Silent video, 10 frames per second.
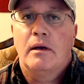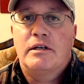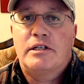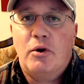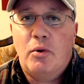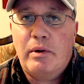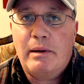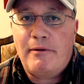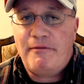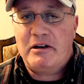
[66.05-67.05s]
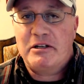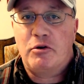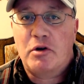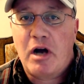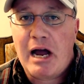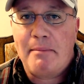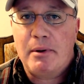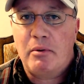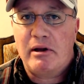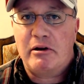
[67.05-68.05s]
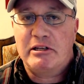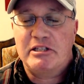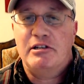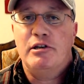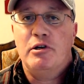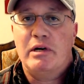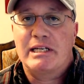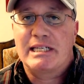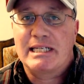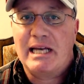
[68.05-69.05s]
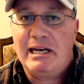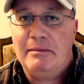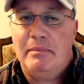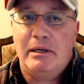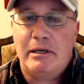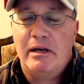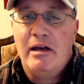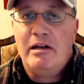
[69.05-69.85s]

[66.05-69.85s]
So, when a professional copywriter gets a new assignment,